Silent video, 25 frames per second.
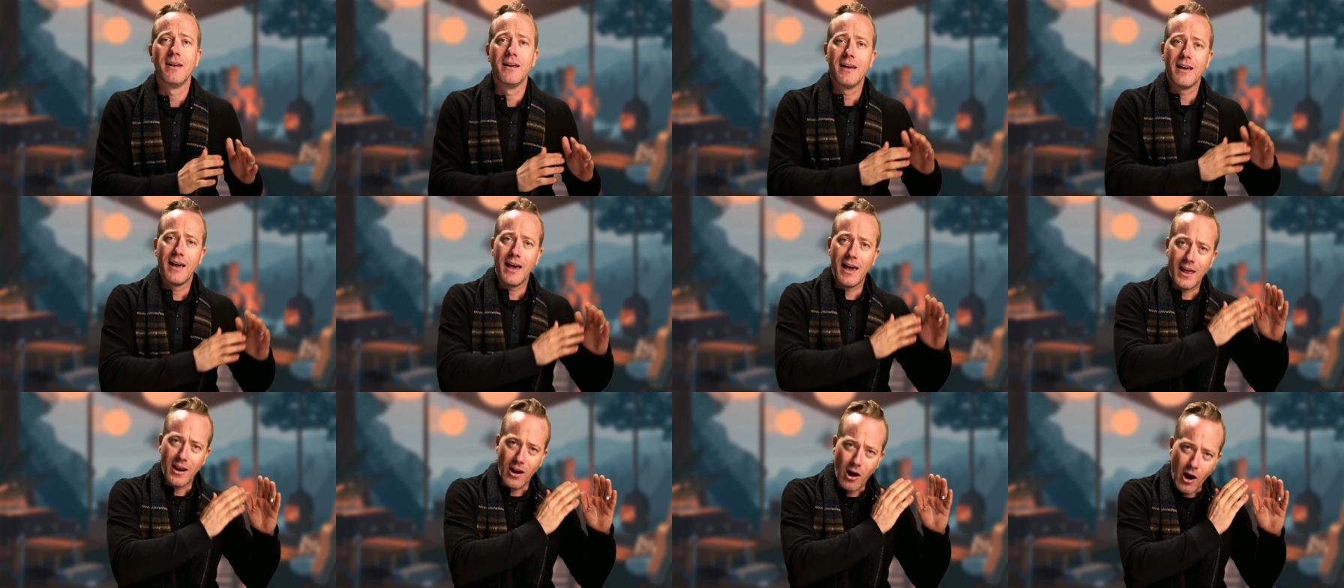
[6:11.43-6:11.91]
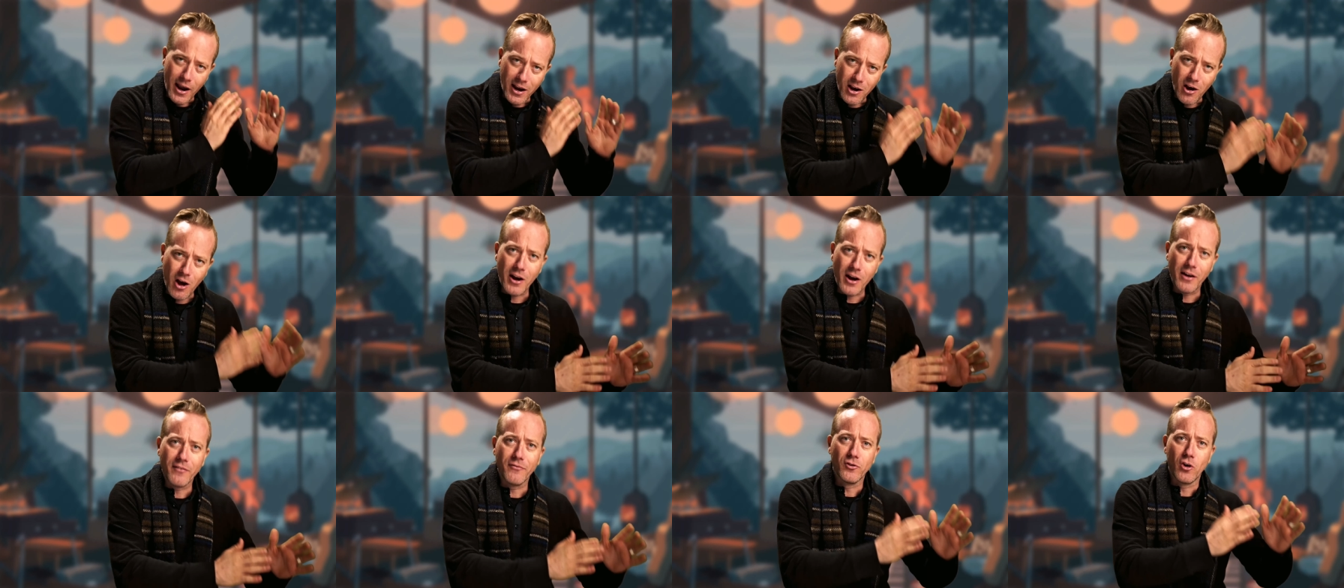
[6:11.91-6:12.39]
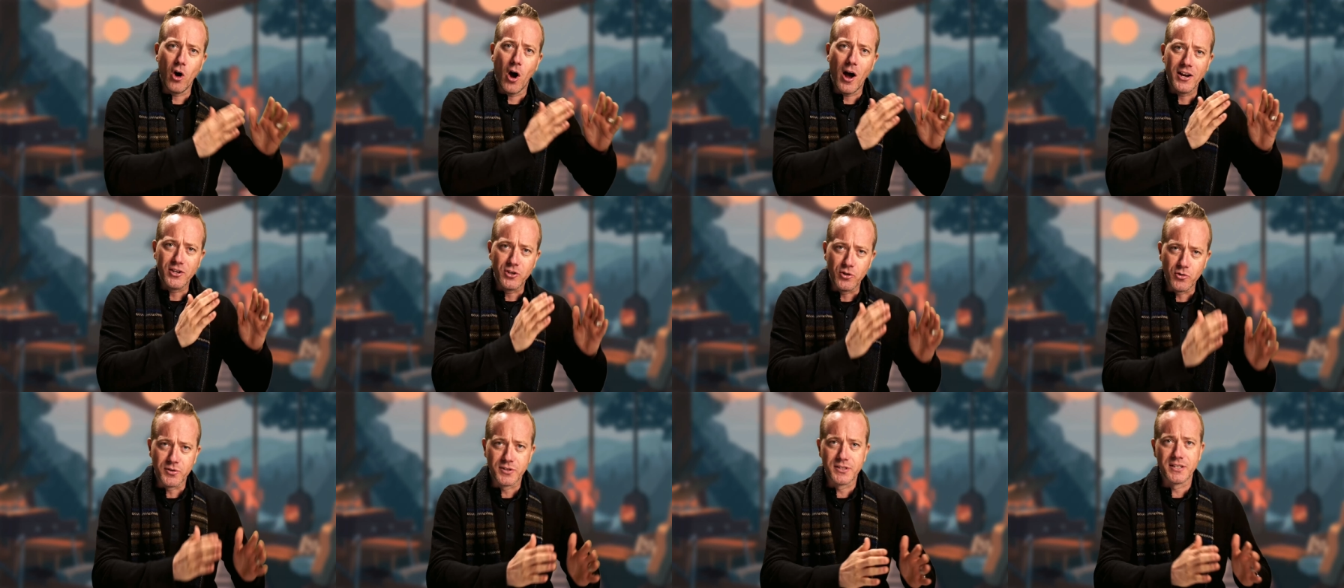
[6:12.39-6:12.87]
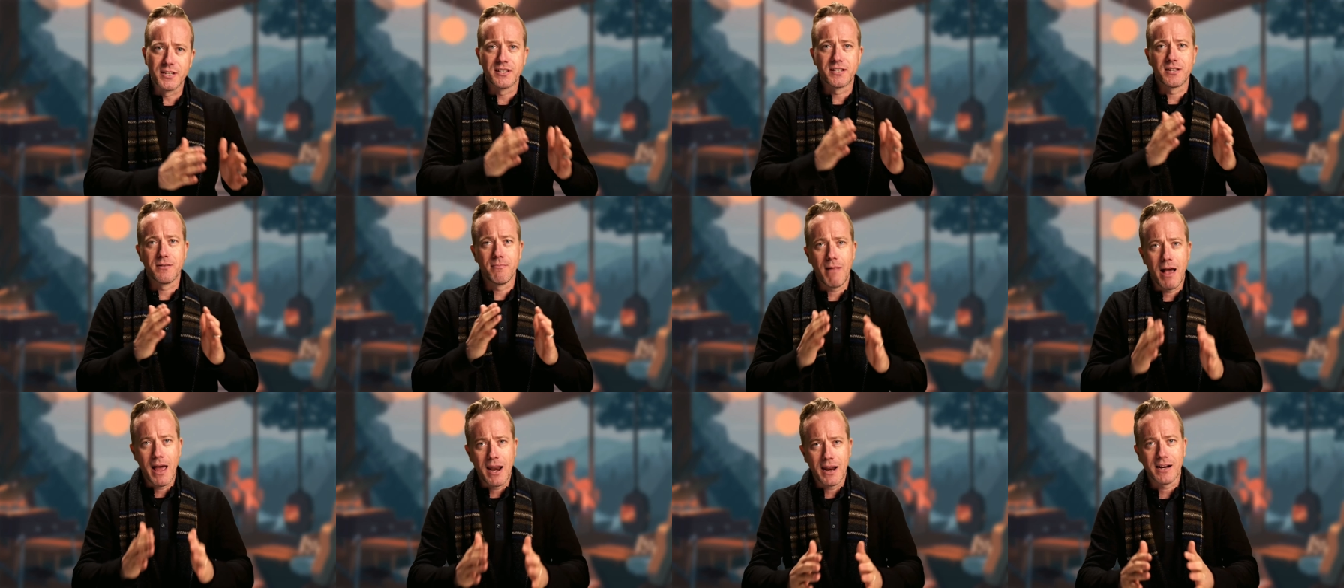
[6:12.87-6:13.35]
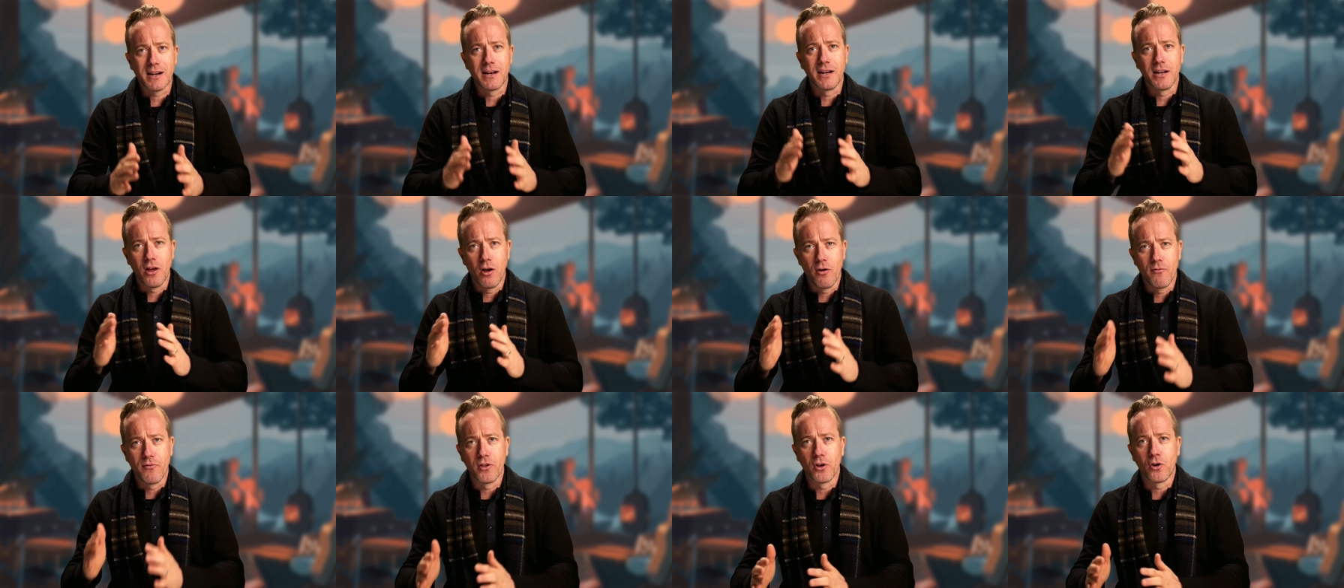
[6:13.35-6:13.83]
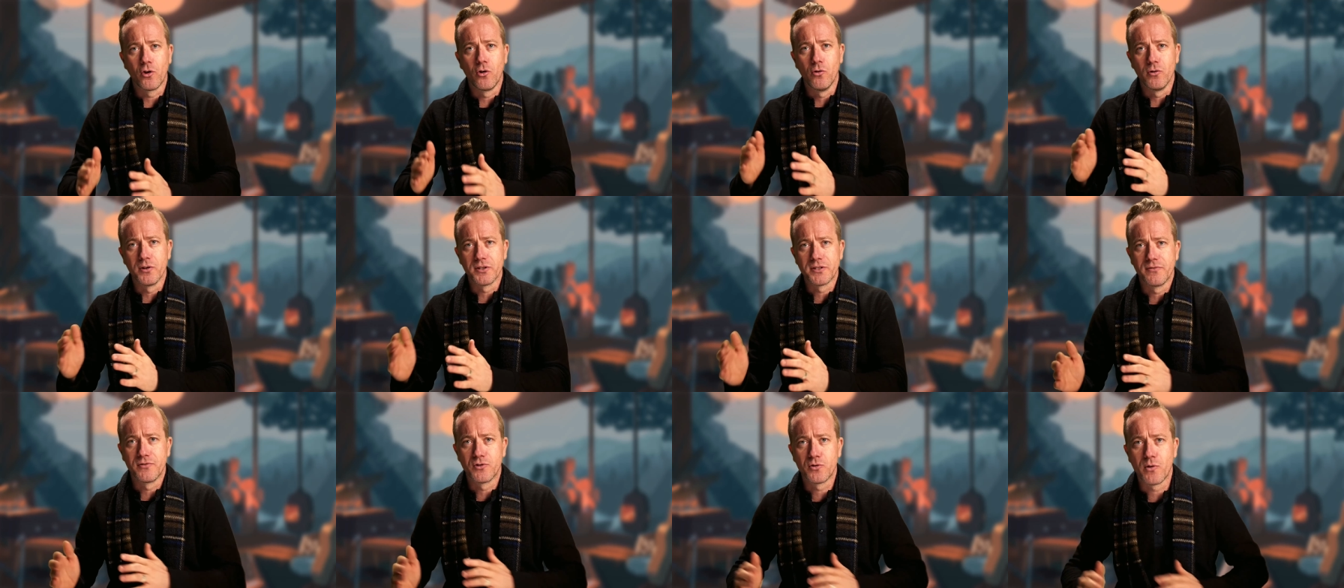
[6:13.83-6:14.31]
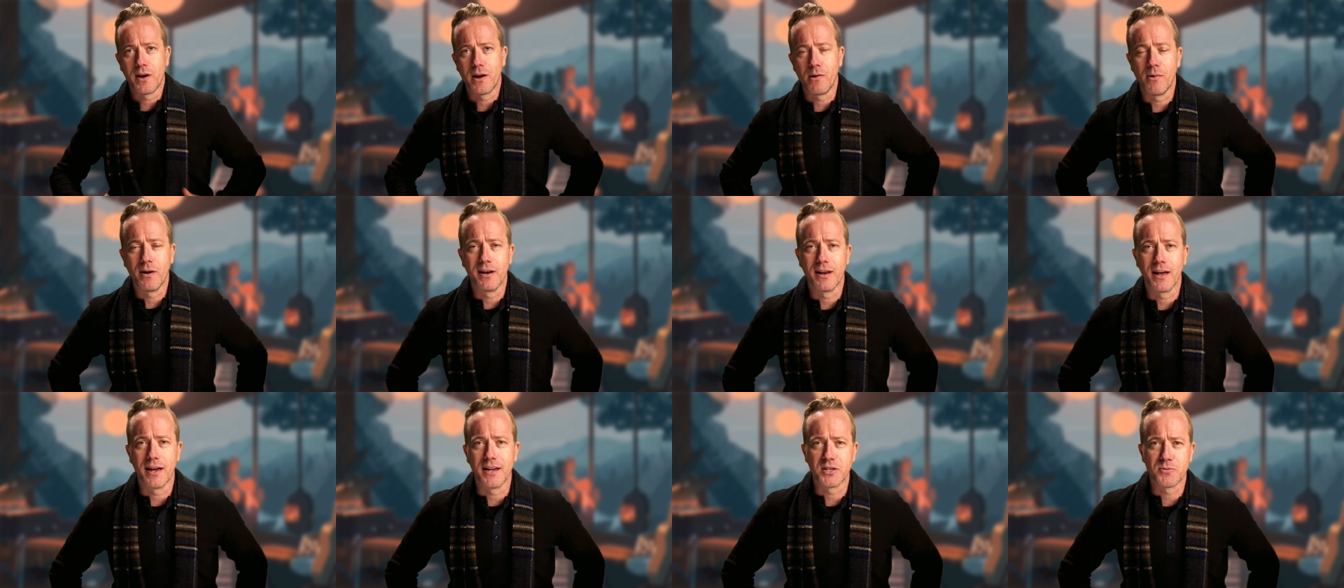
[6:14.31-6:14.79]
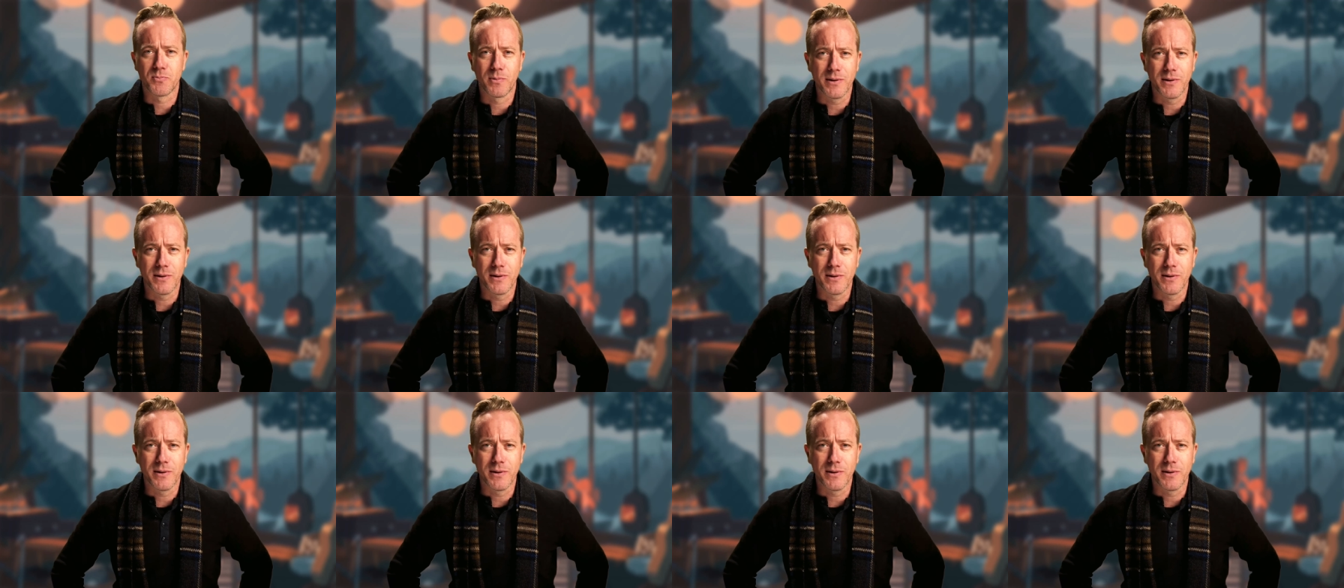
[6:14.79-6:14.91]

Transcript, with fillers: And I kind of guide you systematically over the course of 21 days.